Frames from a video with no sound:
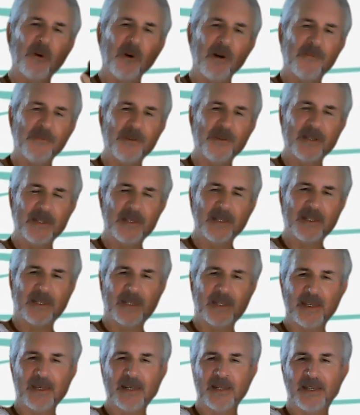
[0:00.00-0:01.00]
offered to the
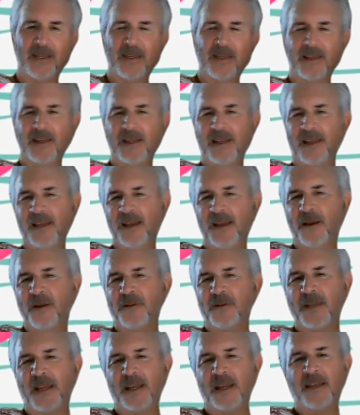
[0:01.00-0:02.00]
deity,
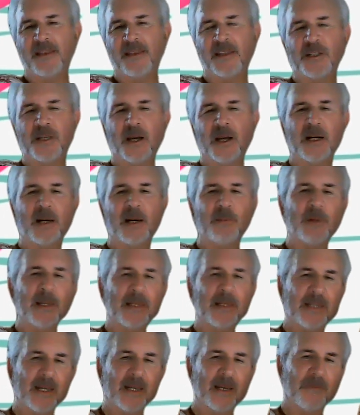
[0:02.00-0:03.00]
taking the
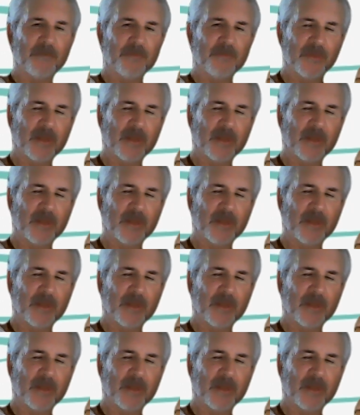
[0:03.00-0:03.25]
Charnamrita,